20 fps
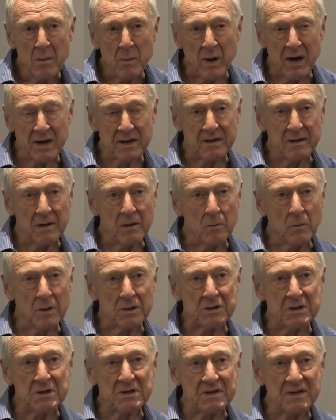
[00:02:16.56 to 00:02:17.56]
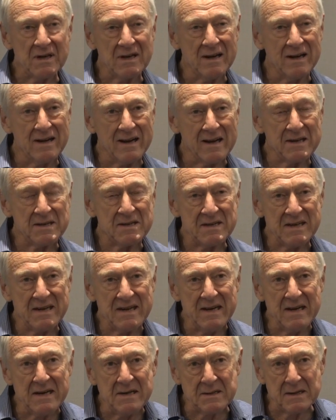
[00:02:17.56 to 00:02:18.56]
but which is less
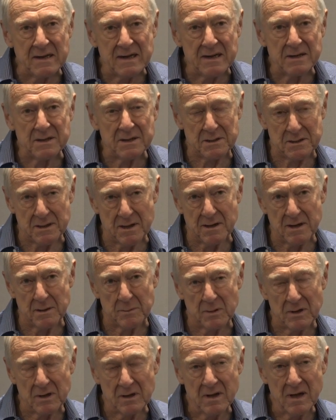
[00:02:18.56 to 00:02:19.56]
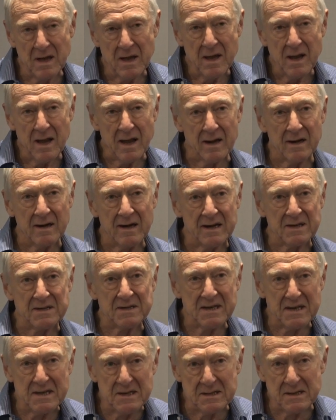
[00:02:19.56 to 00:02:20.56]
easily discernible and
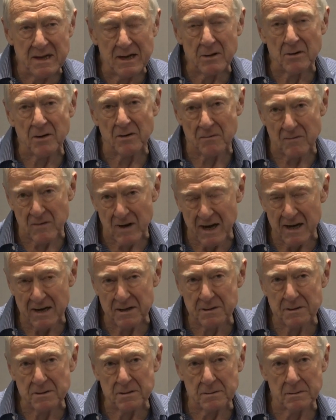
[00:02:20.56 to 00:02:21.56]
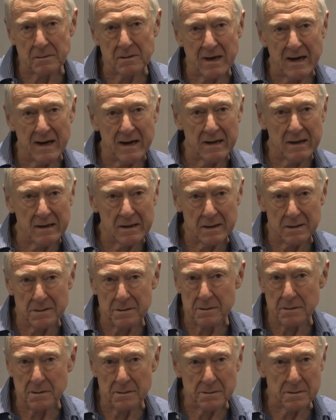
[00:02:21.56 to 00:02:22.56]
less easily conveyed to
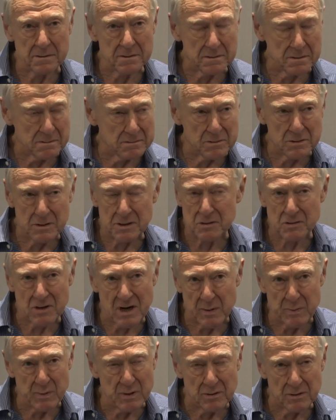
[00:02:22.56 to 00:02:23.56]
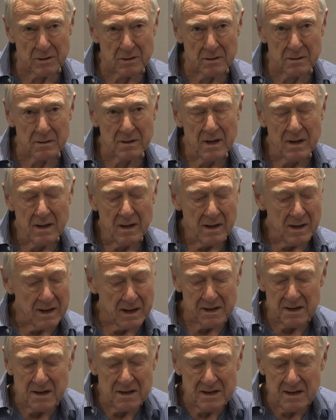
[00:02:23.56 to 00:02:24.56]
a tribunal,
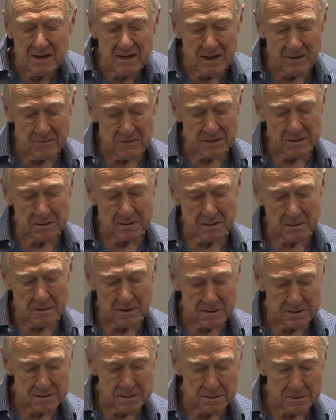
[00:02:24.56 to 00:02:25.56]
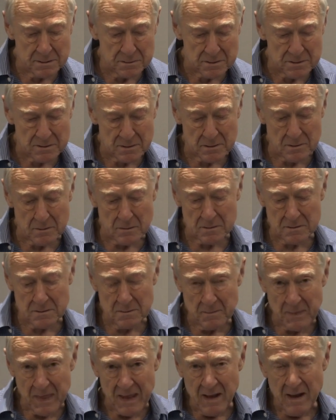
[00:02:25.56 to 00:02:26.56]
and indeed even to the Constitutional Court.
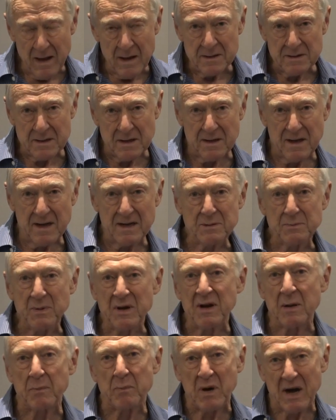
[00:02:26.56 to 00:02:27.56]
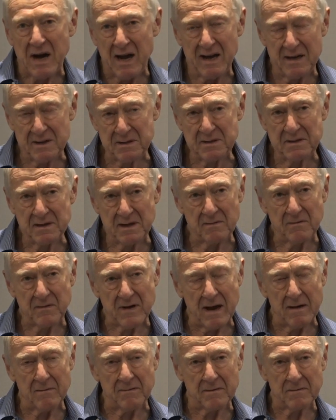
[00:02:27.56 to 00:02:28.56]
So there's been a bias in
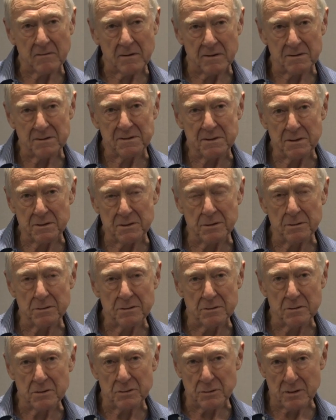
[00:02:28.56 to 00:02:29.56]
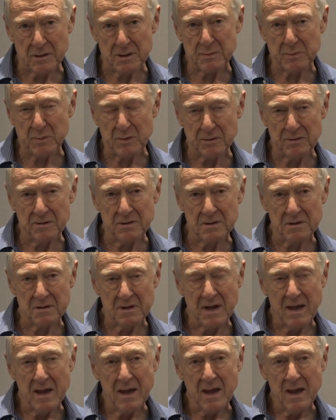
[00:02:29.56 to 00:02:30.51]
favor of constitutional jurisprudence